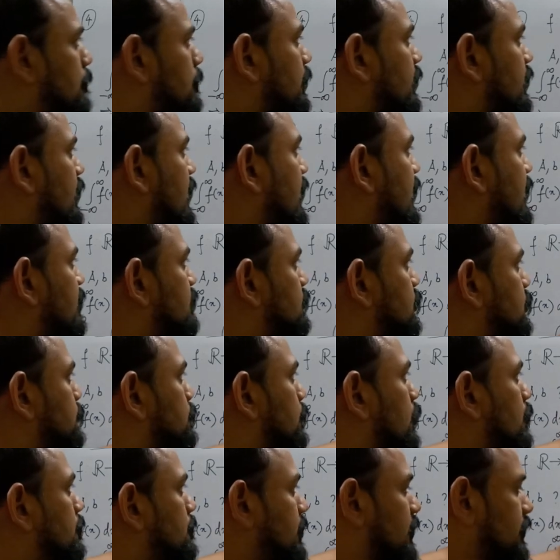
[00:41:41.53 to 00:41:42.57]
capital A and
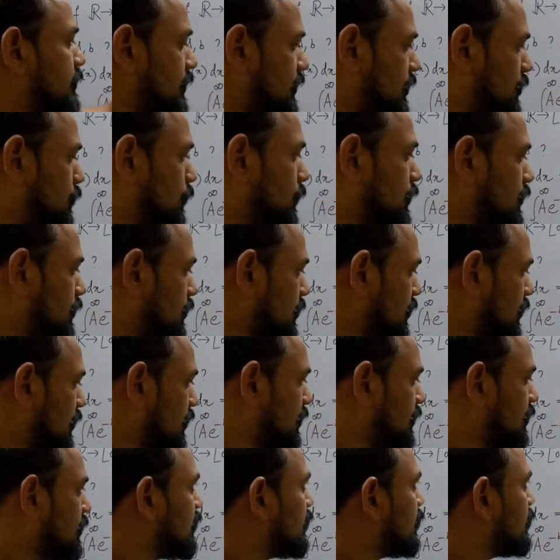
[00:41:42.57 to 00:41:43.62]
small b are equal,
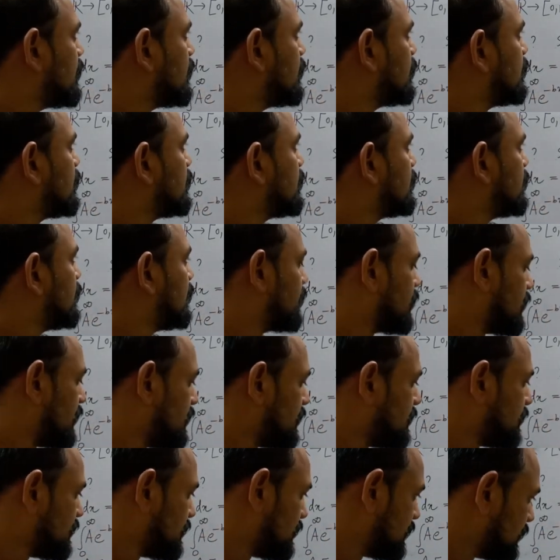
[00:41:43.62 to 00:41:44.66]

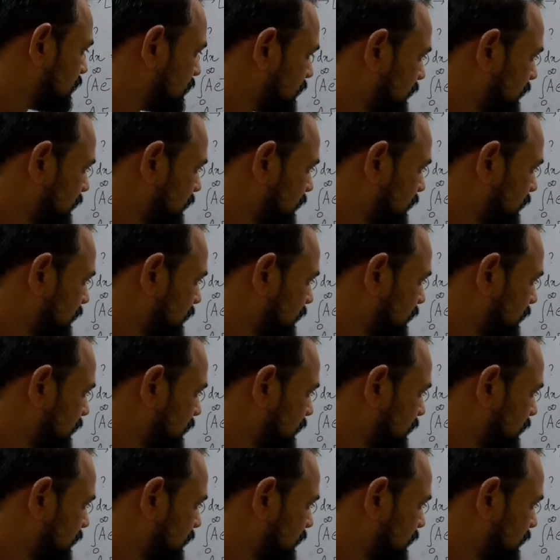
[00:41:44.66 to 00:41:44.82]
okay?